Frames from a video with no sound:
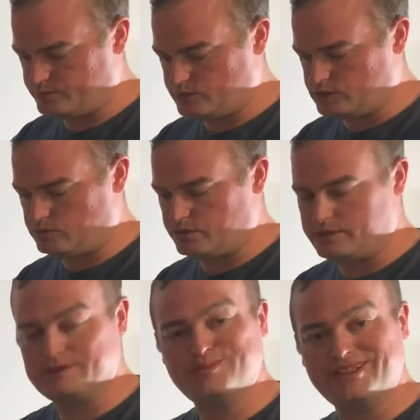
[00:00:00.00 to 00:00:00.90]
just wanting it
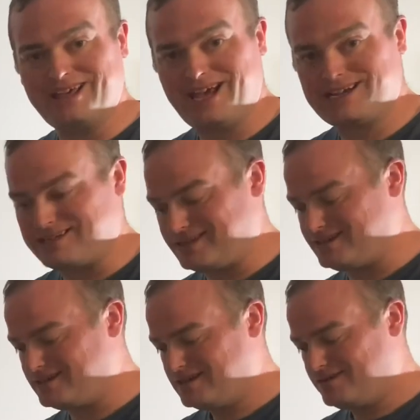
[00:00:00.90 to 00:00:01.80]
to be that clean,
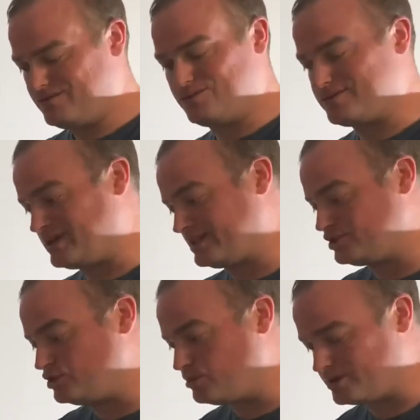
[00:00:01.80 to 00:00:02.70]
you want to like
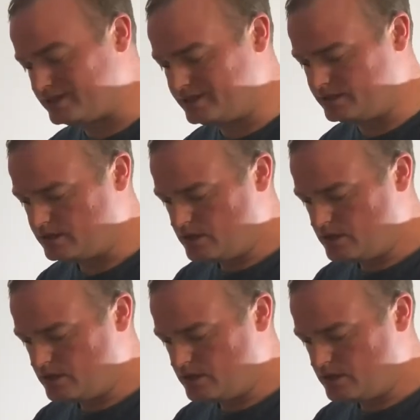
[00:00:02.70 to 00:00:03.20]
super clean it,